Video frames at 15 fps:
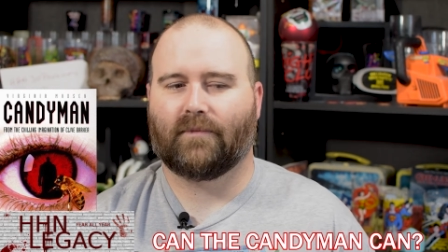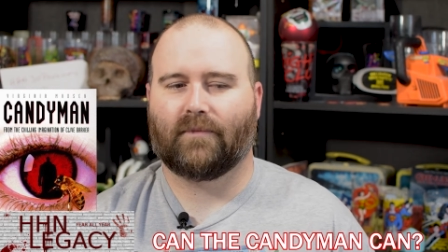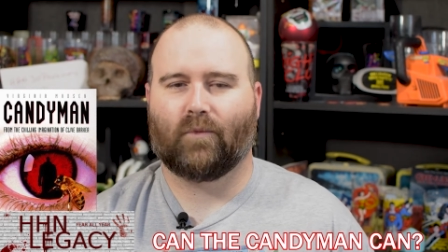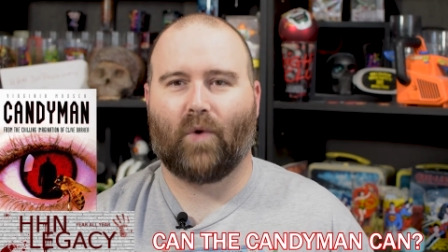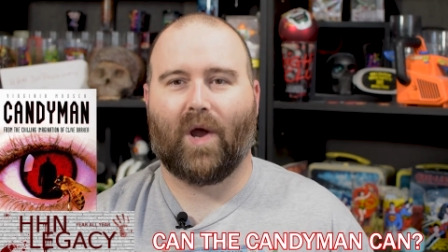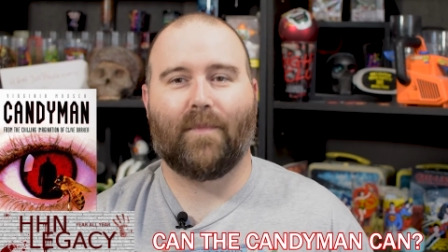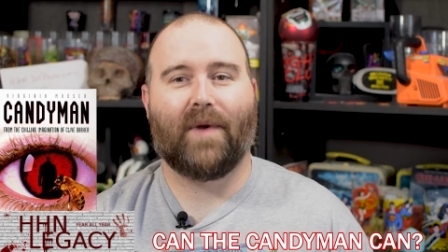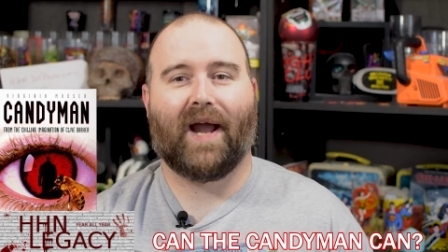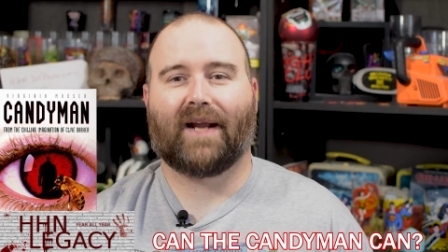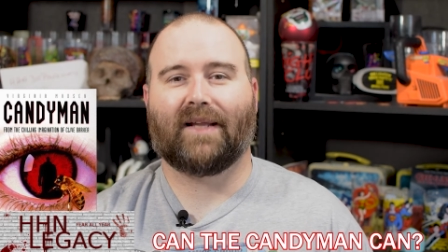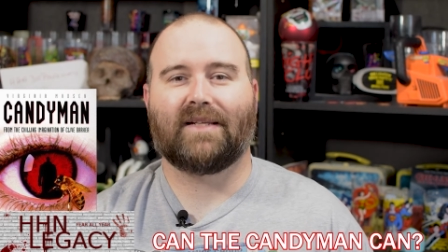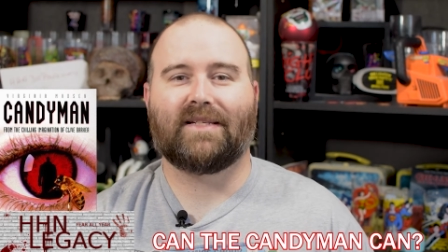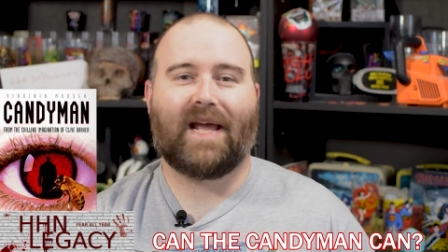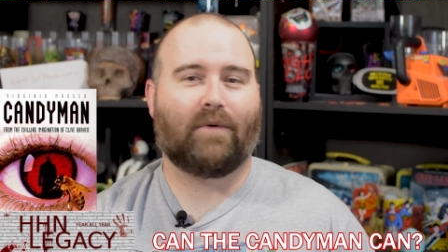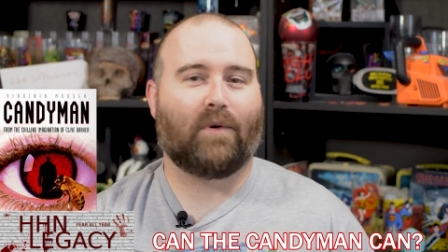Way back
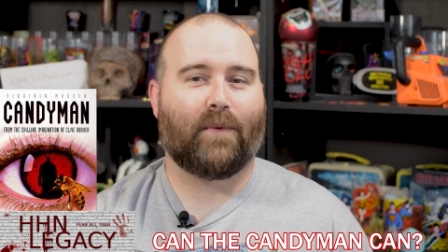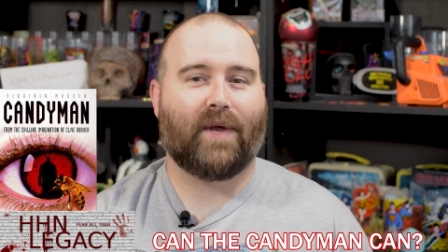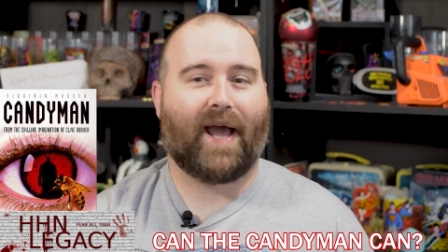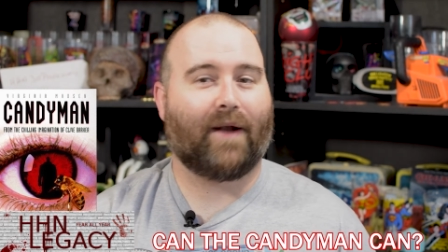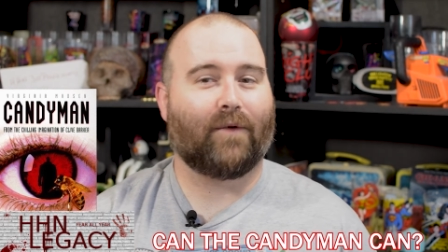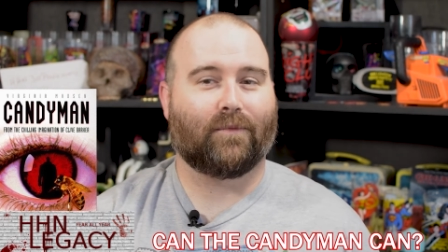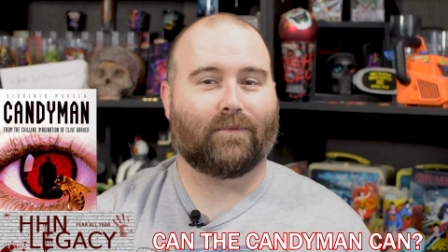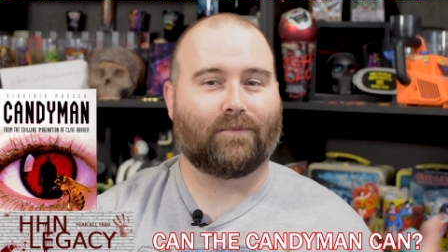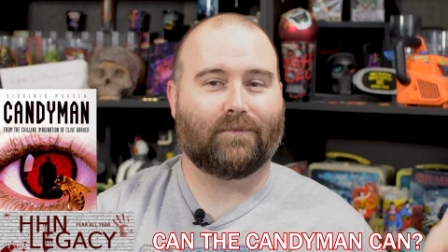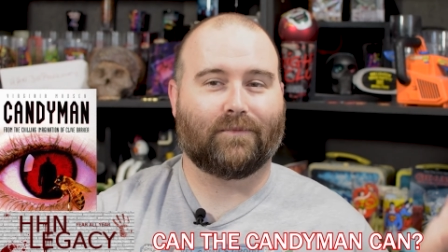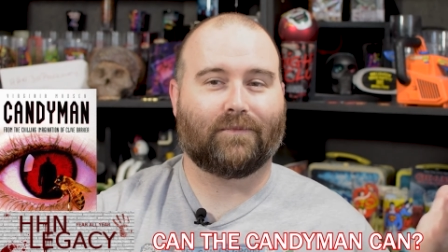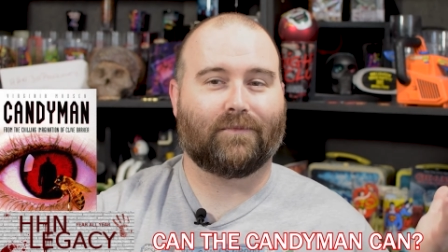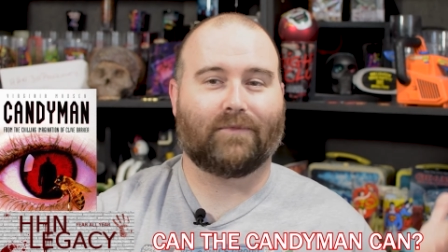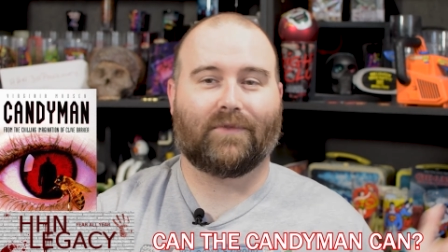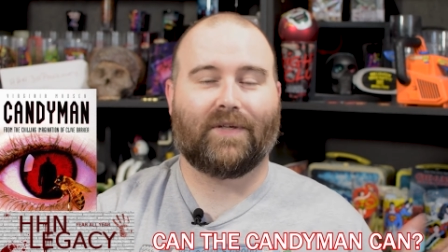in the day when we had
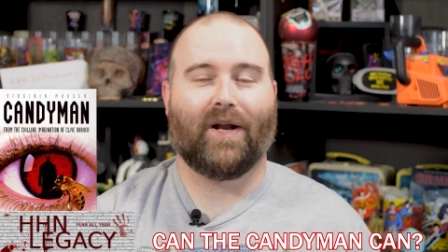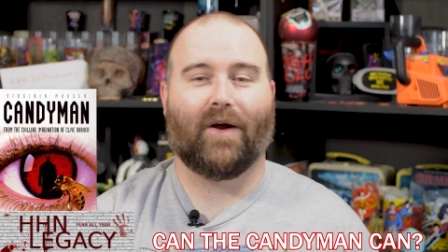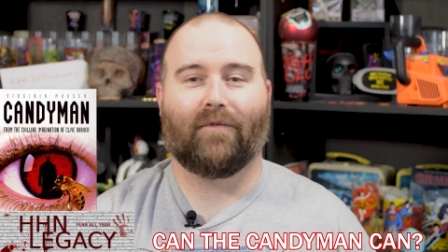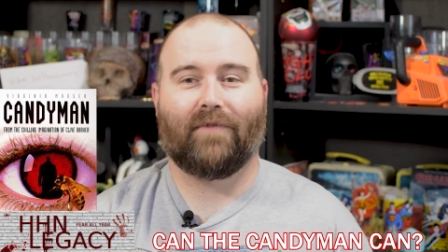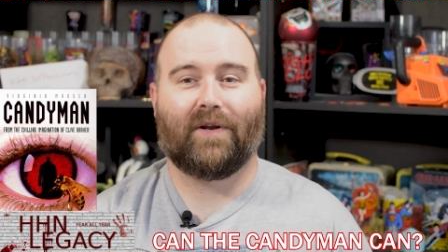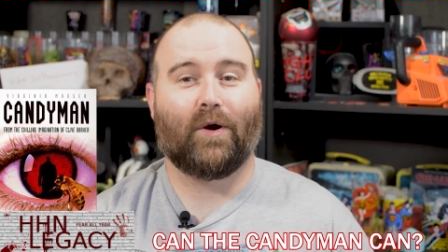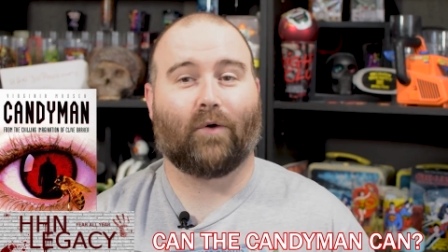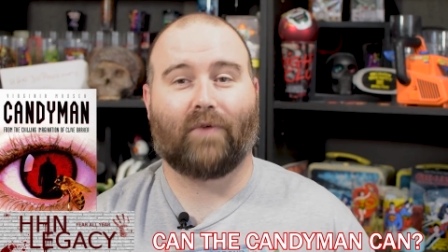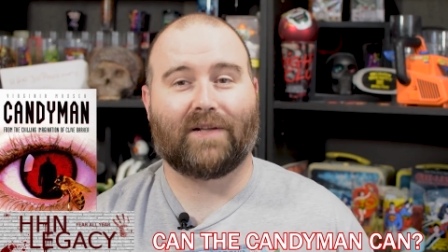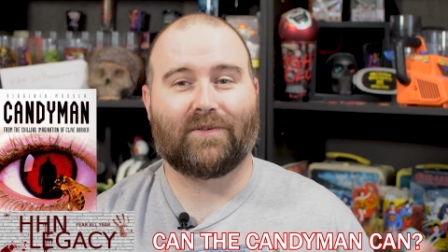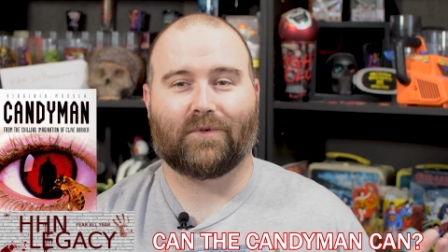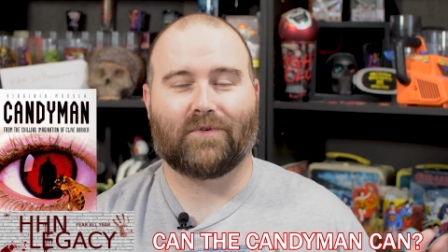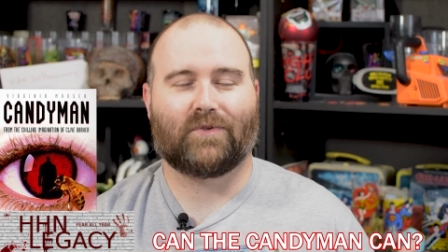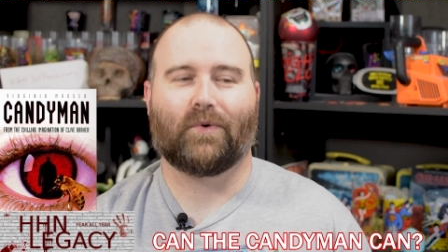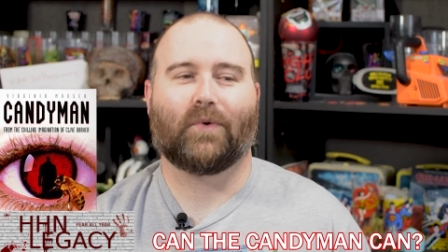video
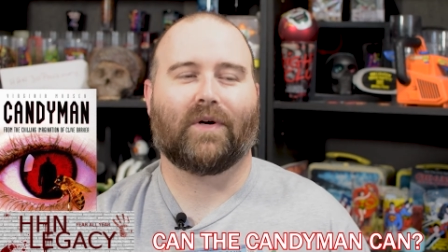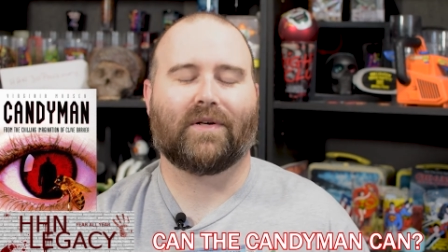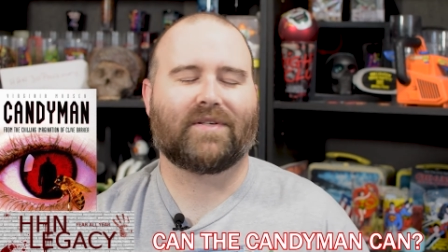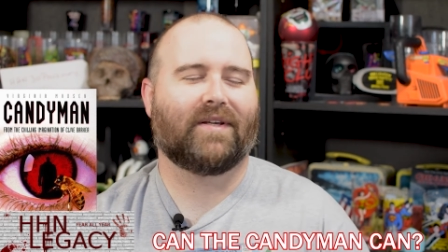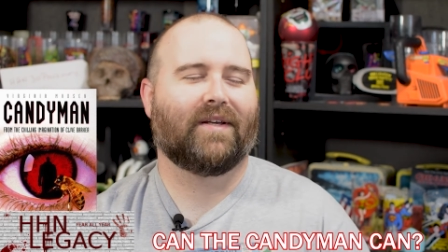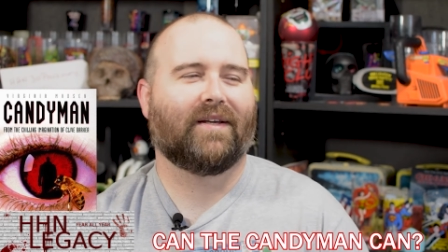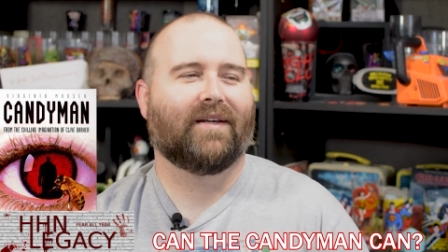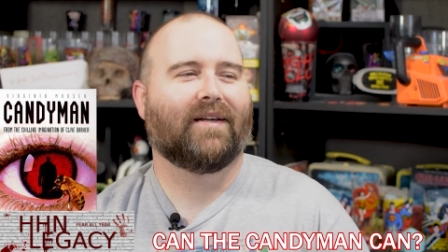rental stores.